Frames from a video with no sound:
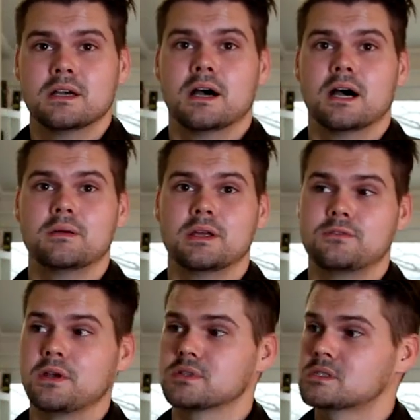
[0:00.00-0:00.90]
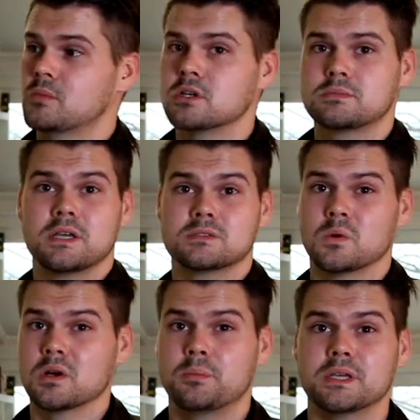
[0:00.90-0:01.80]
Um, and if you have a small space
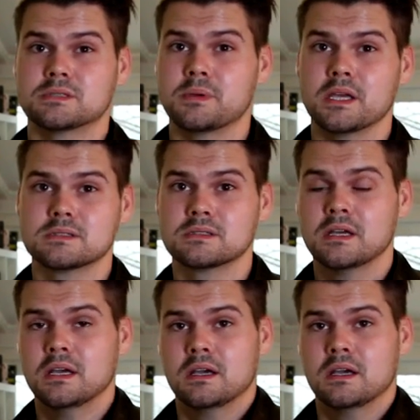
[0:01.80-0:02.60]
or a big space,